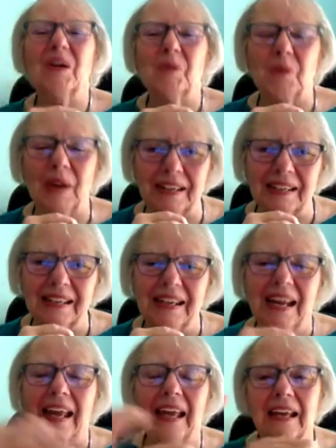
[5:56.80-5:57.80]
Right.
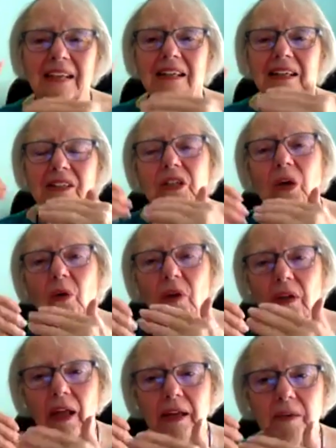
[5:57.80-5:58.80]
And so a
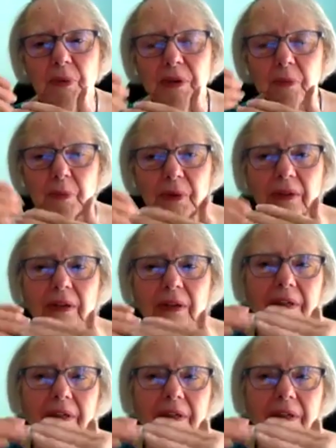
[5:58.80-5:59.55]
lot of people,